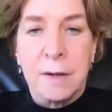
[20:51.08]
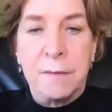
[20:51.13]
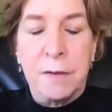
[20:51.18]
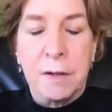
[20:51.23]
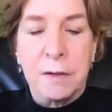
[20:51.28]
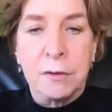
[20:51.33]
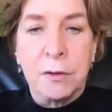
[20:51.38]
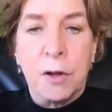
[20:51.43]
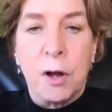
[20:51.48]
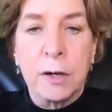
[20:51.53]

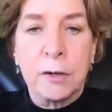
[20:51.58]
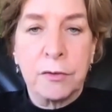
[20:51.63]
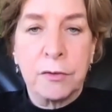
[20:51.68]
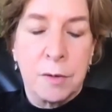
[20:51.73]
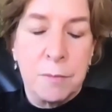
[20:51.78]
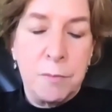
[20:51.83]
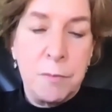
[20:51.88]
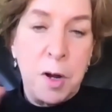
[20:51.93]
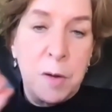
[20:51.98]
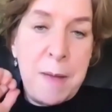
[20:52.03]
longer
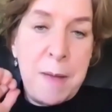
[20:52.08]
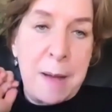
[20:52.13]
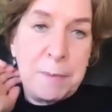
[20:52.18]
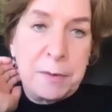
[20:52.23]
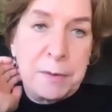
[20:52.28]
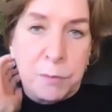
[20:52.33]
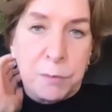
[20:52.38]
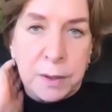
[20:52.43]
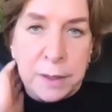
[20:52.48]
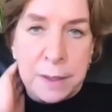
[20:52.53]
term roadmap
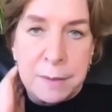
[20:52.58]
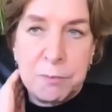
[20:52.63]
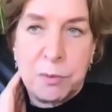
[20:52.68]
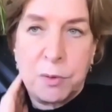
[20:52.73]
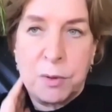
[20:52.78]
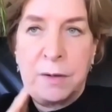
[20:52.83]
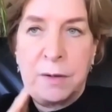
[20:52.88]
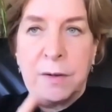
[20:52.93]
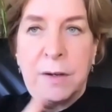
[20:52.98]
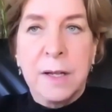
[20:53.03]
is really
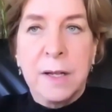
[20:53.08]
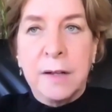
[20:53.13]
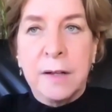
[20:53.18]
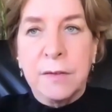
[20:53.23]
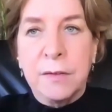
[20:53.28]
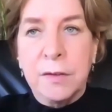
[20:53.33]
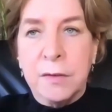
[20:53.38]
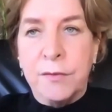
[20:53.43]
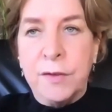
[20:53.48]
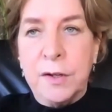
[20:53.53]
important
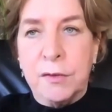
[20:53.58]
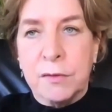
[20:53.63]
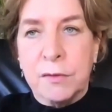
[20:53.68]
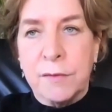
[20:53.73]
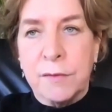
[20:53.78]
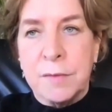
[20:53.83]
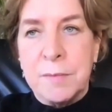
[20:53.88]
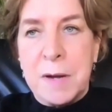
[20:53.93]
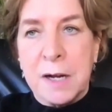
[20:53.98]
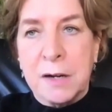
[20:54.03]
to the future
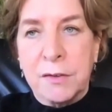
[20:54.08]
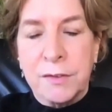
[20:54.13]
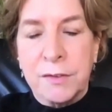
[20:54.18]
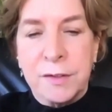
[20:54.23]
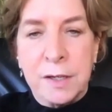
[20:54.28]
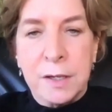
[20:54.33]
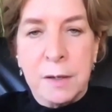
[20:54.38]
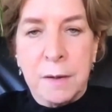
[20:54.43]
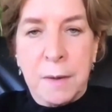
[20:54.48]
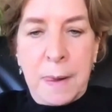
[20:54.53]
of
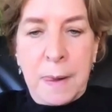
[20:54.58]
democracy.